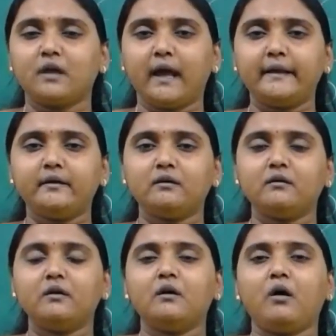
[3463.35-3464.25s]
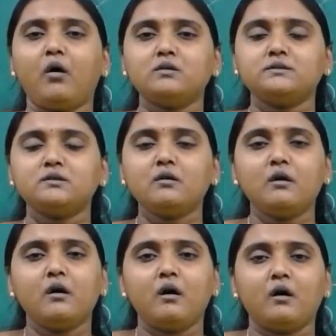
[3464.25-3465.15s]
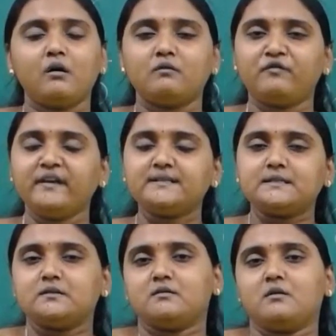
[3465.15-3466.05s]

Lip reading: and also fixed